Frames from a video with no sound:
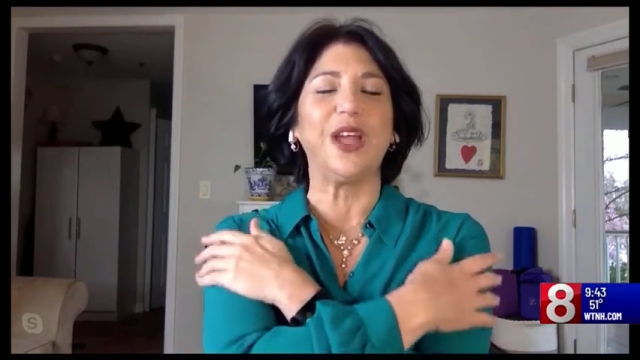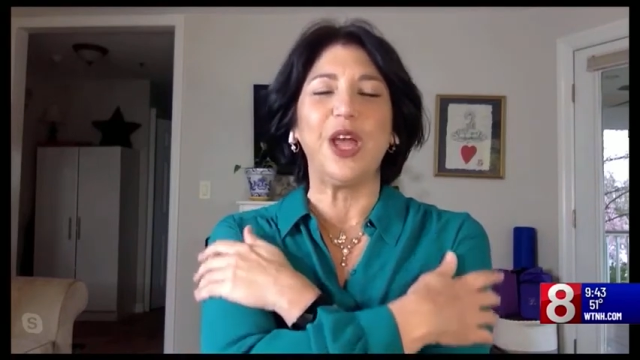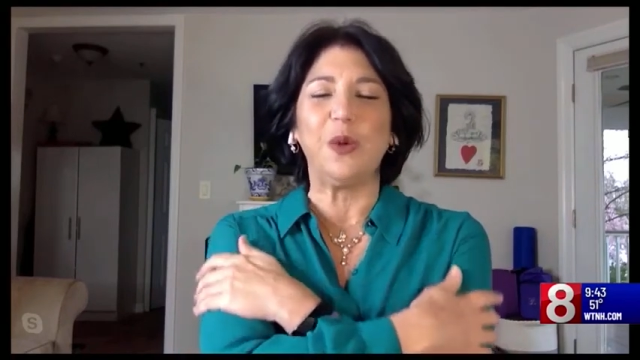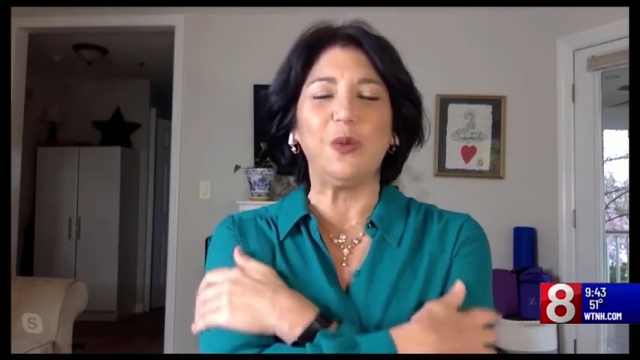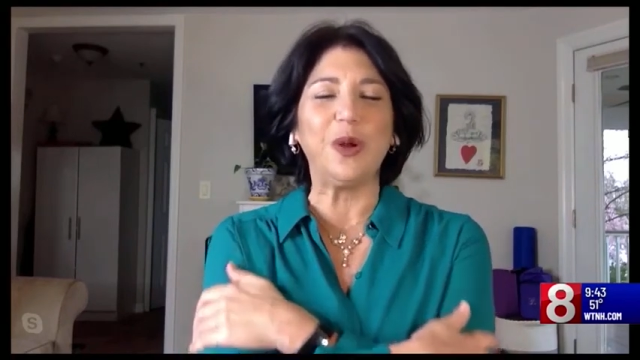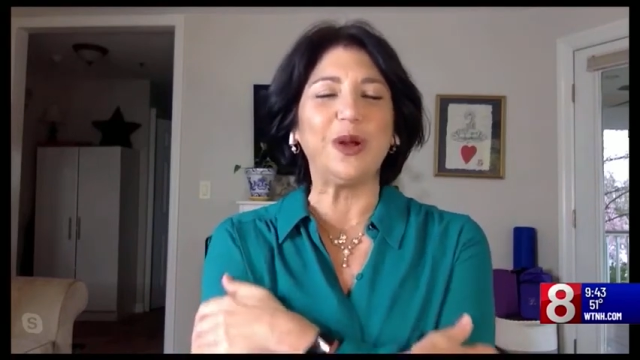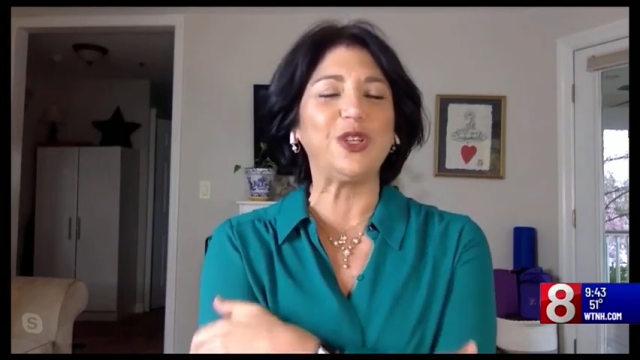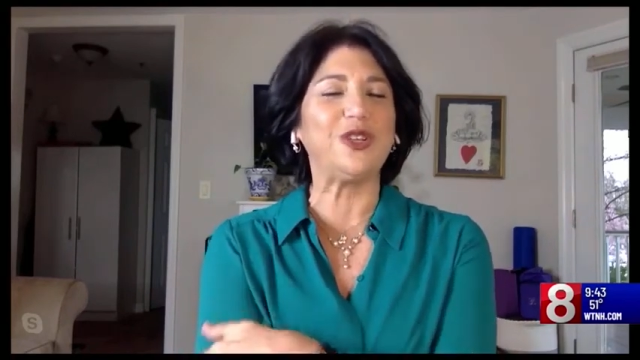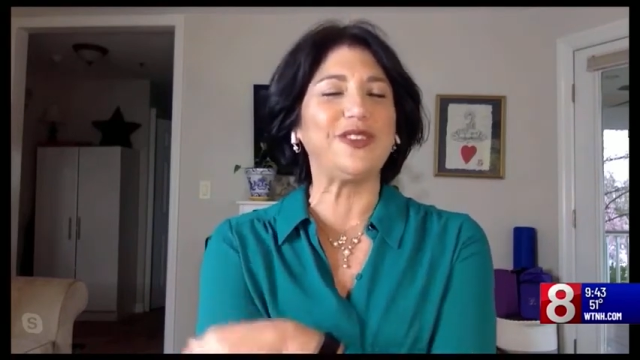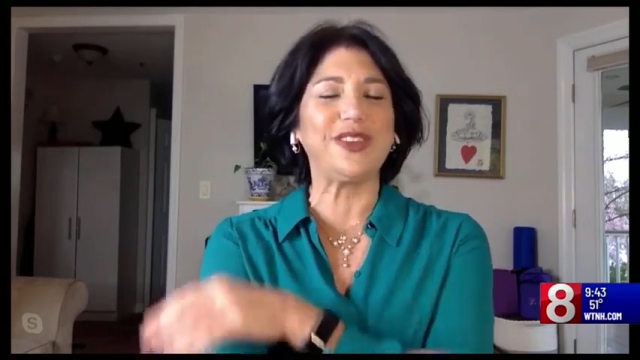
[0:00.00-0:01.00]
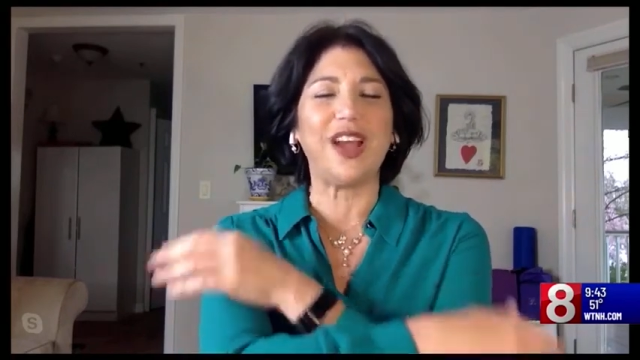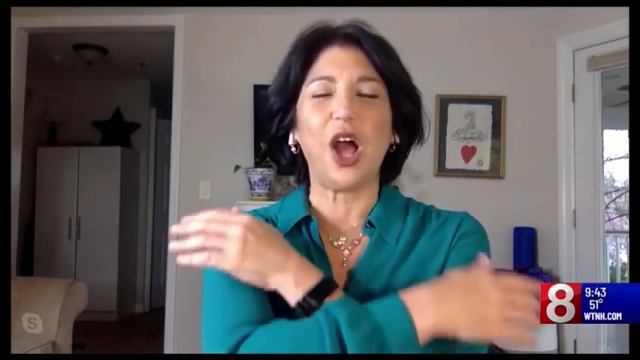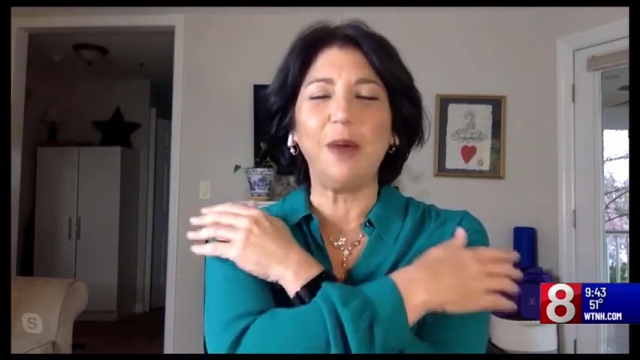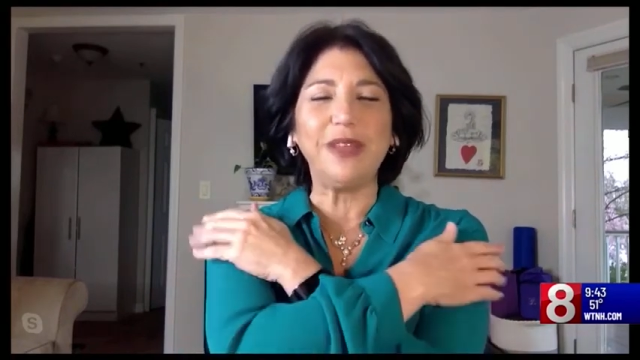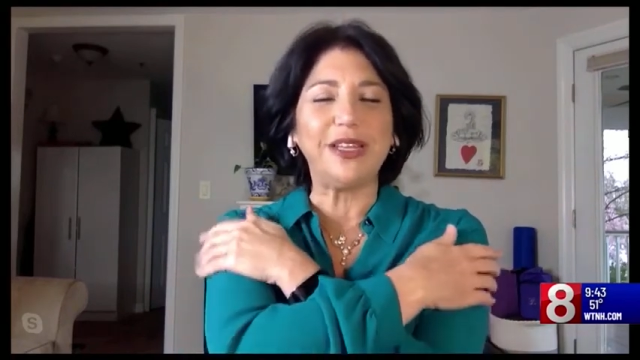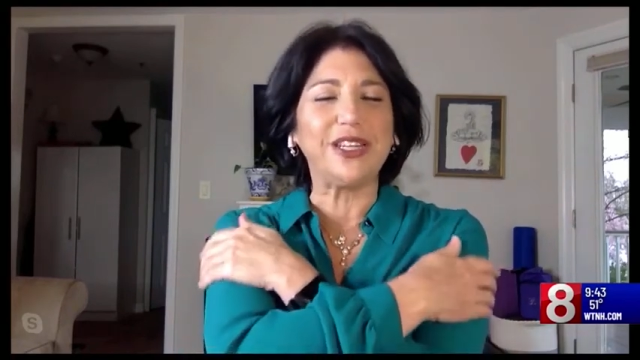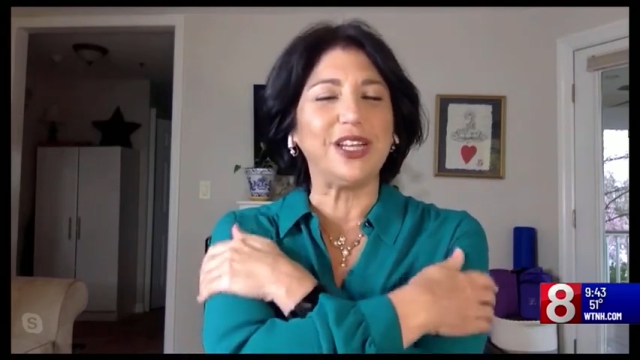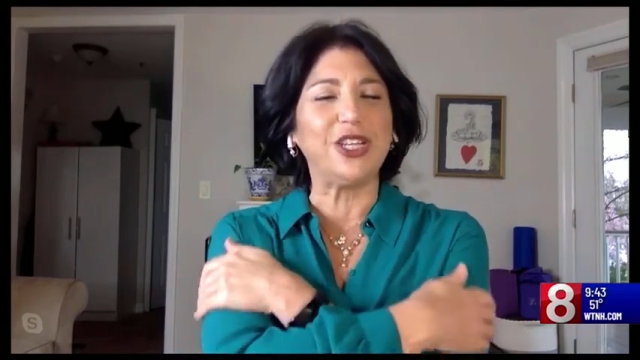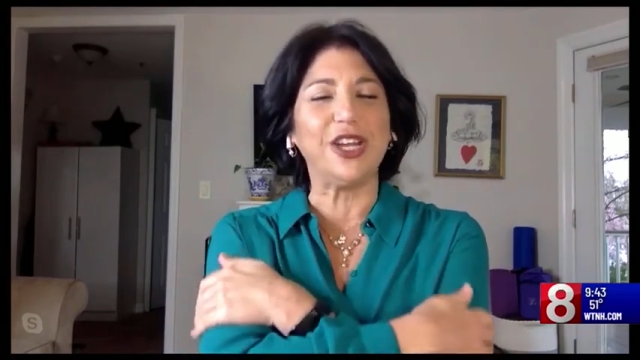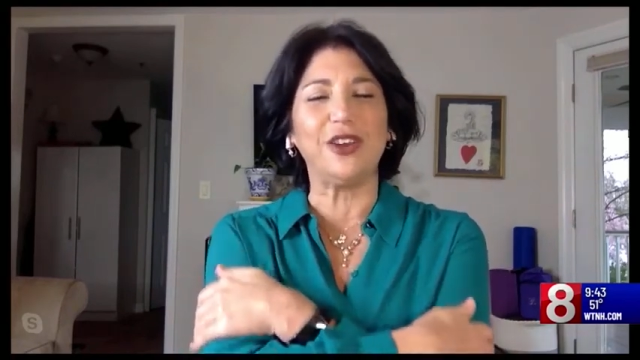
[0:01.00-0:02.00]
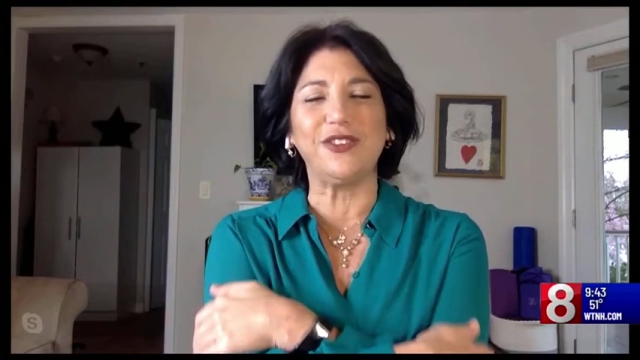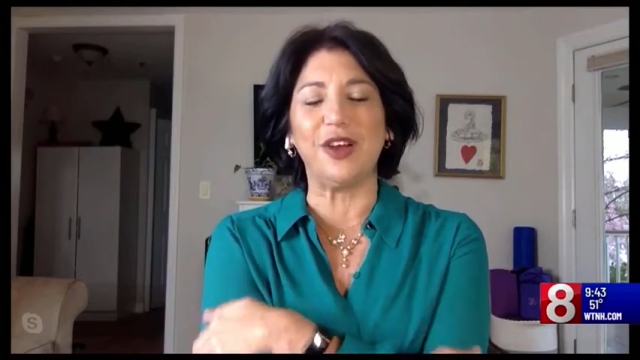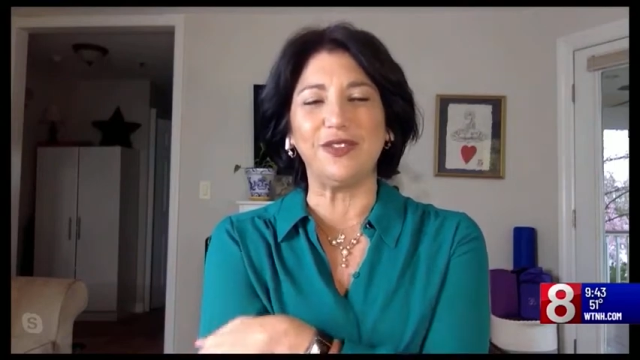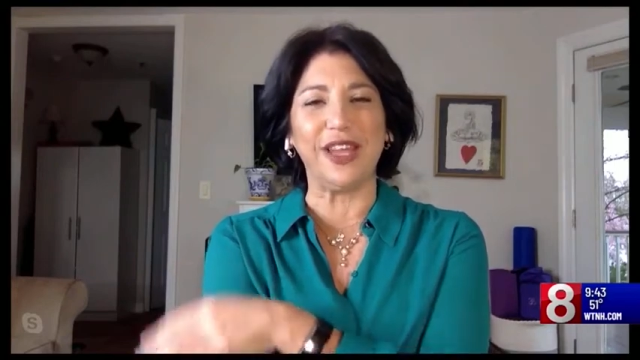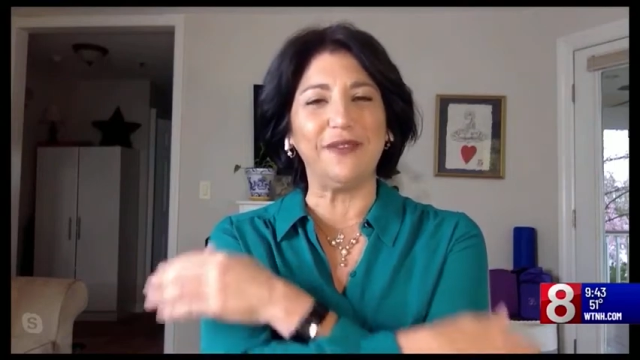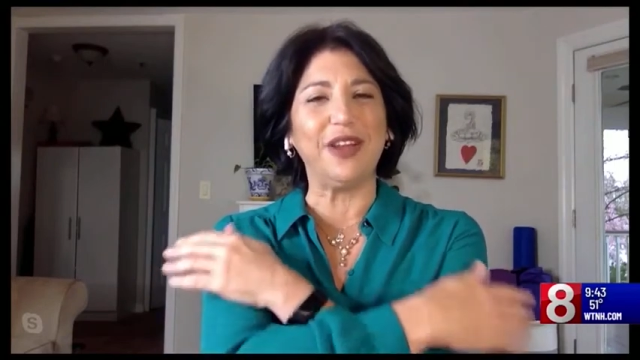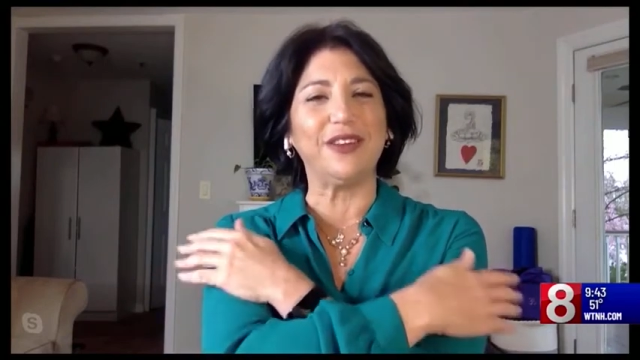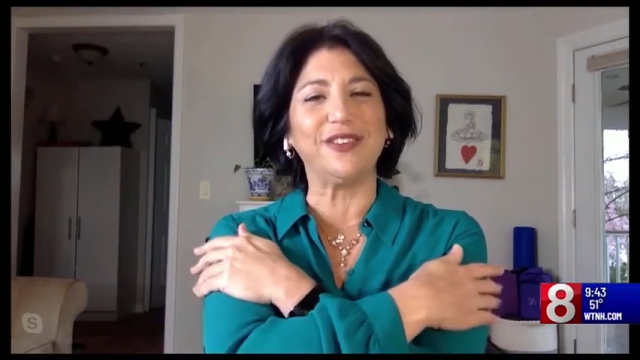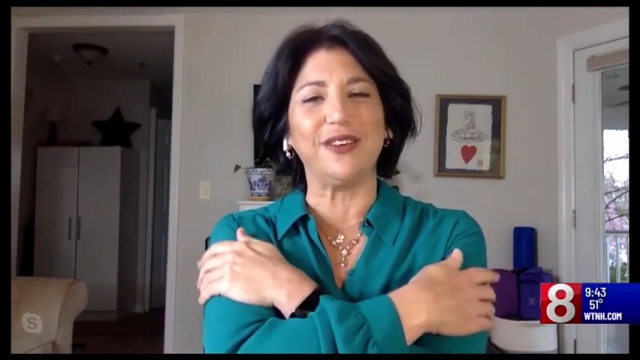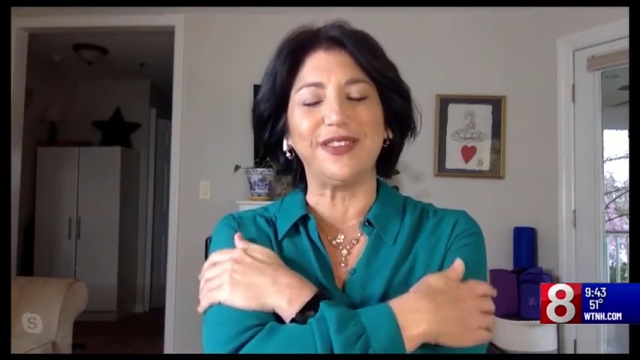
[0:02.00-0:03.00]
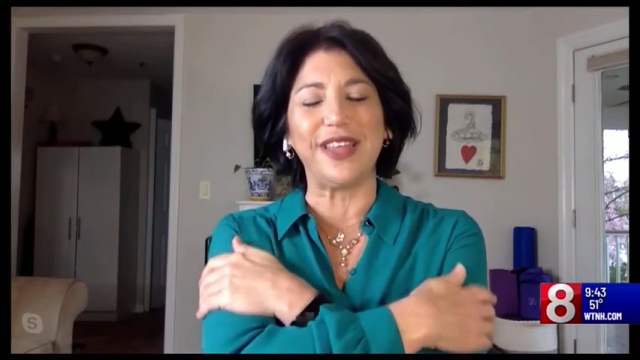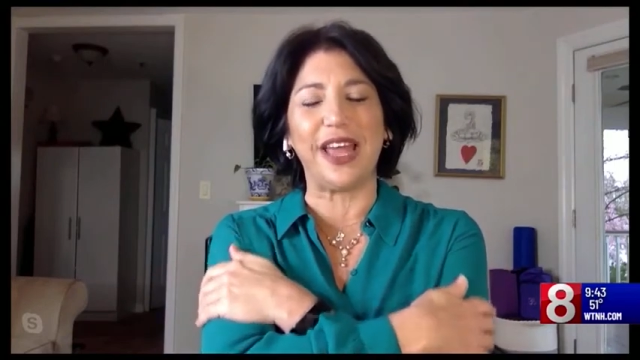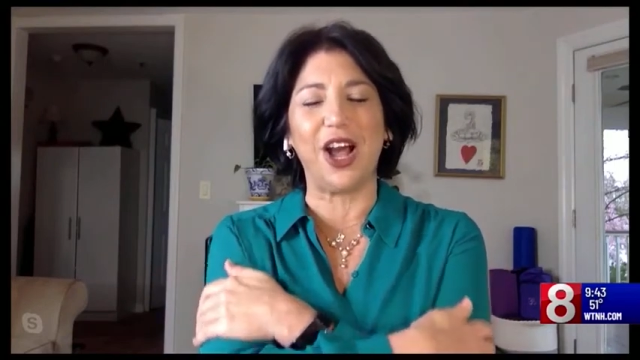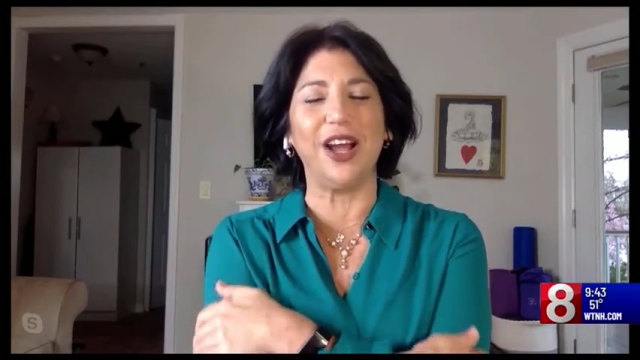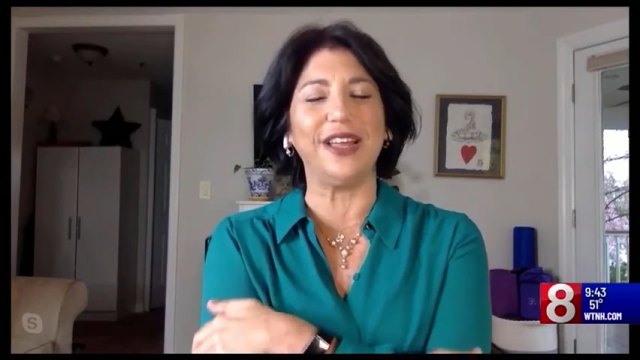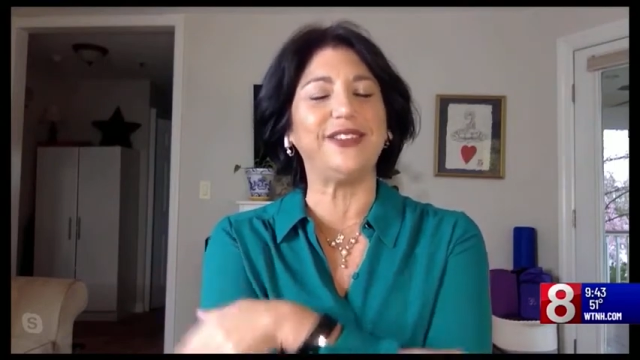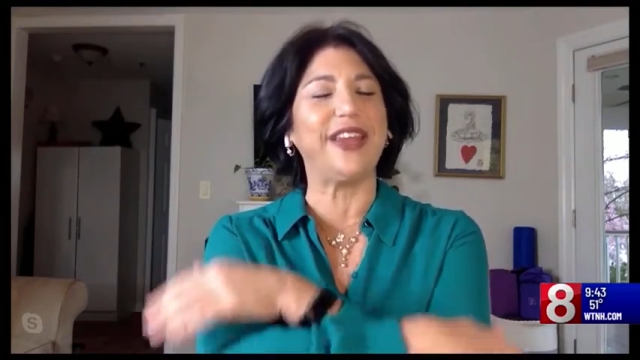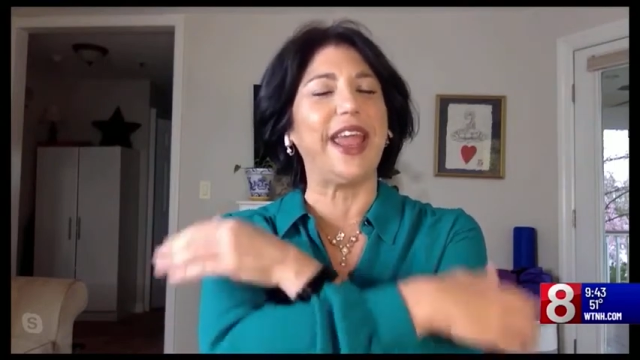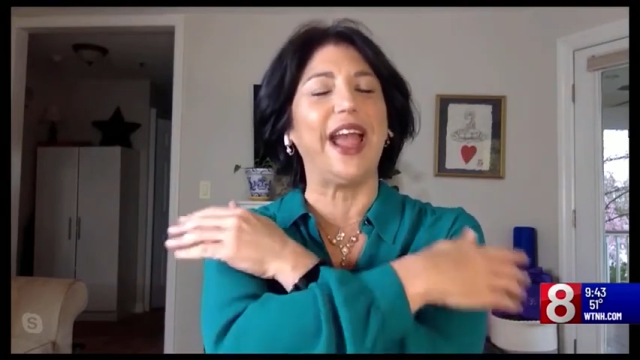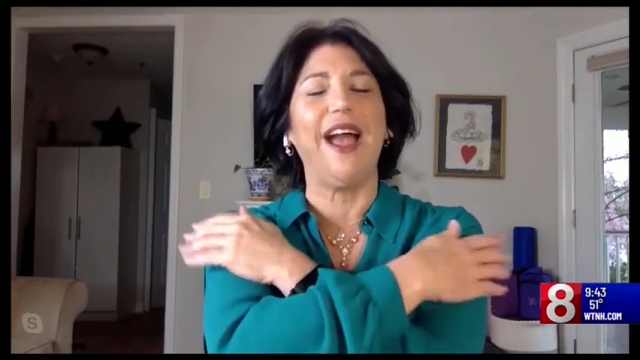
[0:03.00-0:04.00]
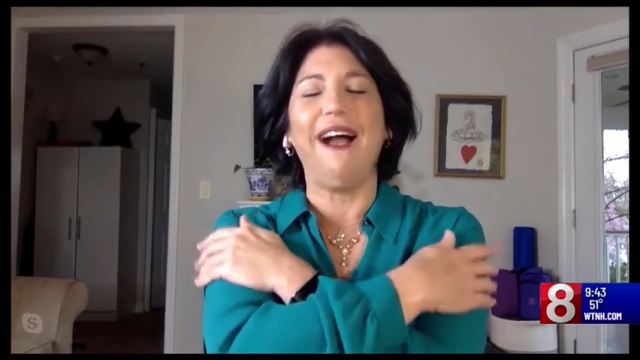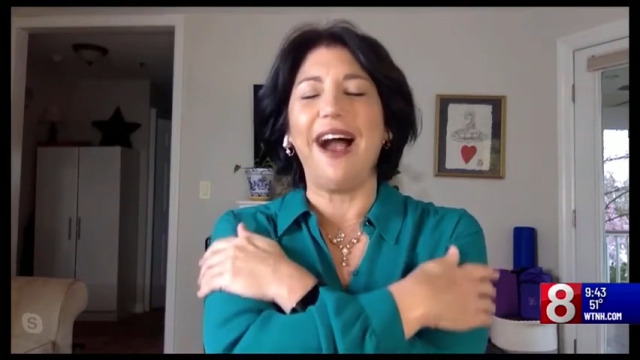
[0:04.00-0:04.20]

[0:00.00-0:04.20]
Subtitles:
we're just calmly touching ourselves and giving ourselves that hug and saying,